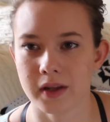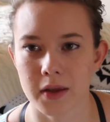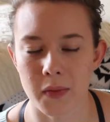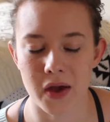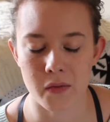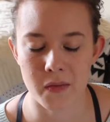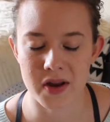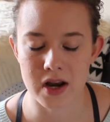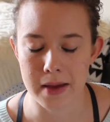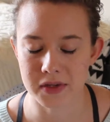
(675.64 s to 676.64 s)
About a
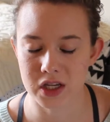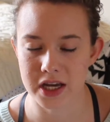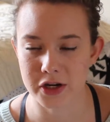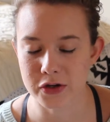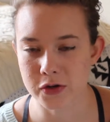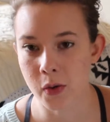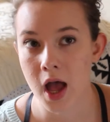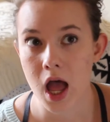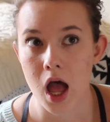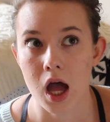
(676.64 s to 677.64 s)
woman named Claire who
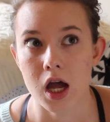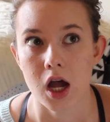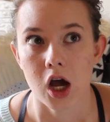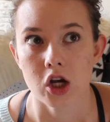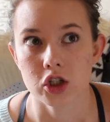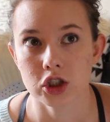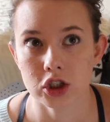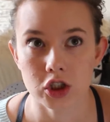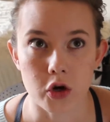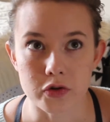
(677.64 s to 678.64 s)

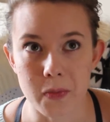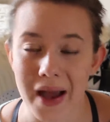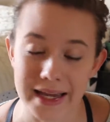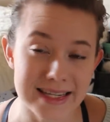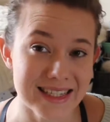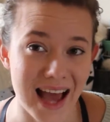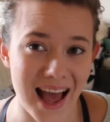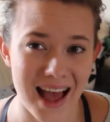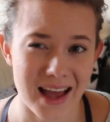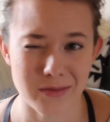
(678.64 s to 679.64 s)
goes back in
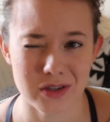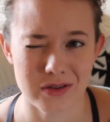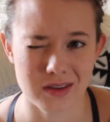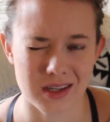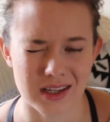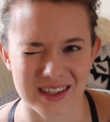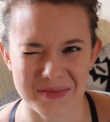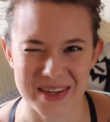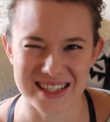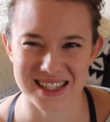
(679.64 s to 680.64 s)
time to the
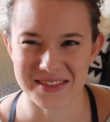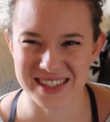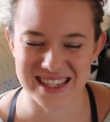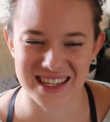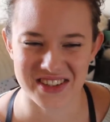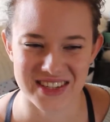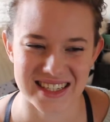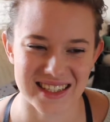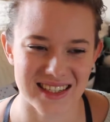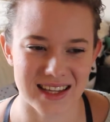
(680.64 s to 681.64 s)

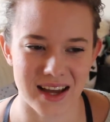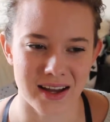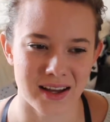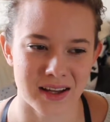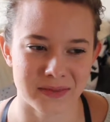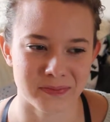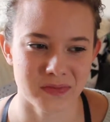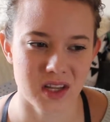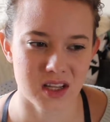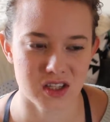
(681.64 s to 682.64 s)
mid-1700s,
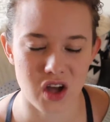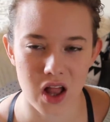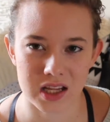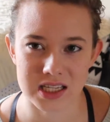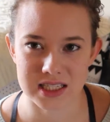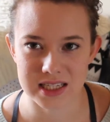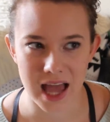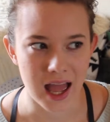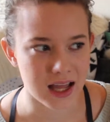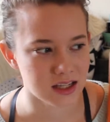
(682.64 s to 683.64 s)
Scotland,
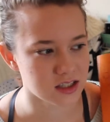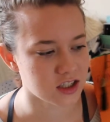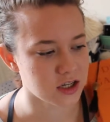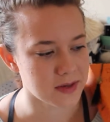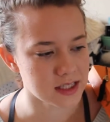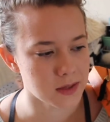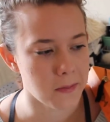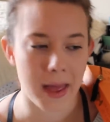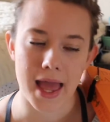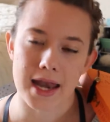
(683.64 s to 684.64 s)
and she meets a
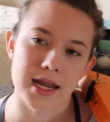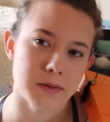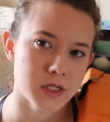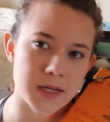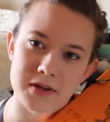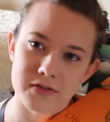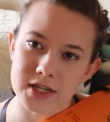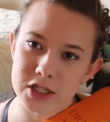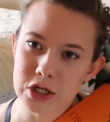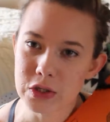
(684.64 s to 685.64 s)
man named Jamie
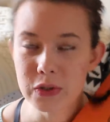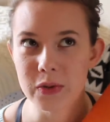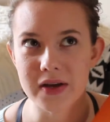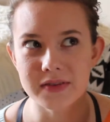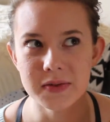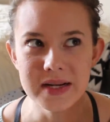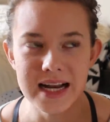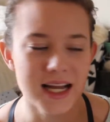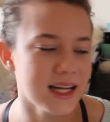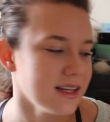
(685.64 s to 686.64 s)
Fraser who everyone
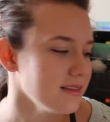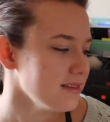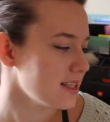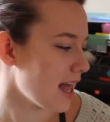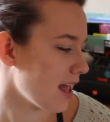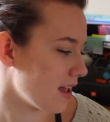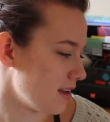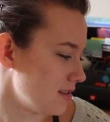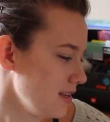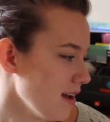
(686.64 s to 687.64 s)
loves,
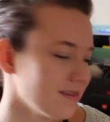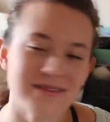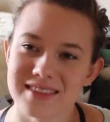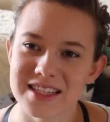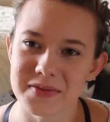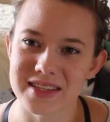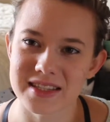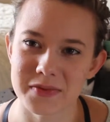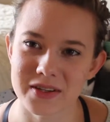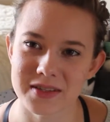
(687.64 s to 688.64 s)
and yeah, that's what
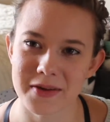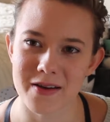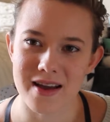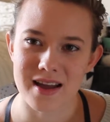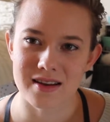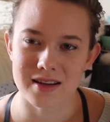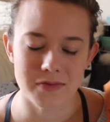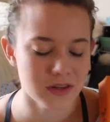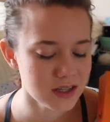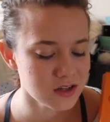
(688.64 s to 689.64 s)
this book is about, and I'm
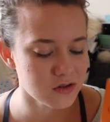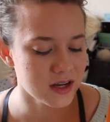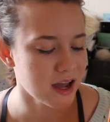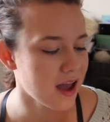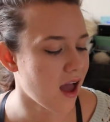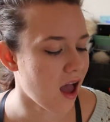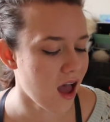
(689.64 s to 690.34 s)
really enjoying it.